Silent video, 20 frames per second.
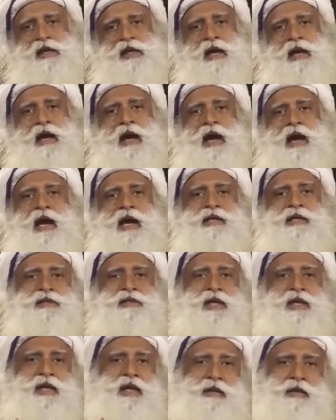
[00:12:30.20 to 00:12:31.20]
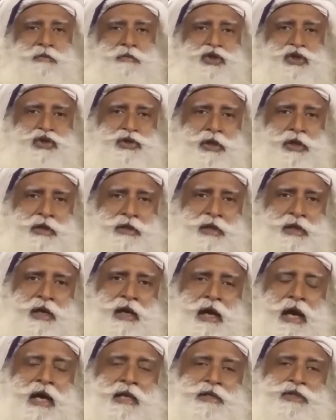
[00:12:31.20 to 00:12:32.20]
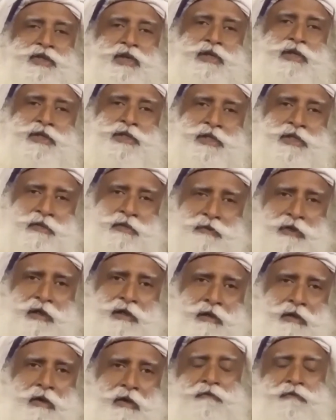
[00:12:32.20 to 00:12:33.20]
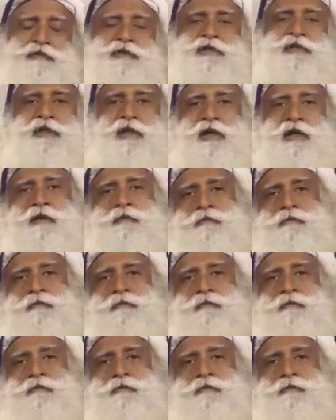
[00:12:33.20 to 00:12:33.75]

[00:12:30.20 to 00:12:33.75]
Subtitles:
as an administrator, as a civil officer,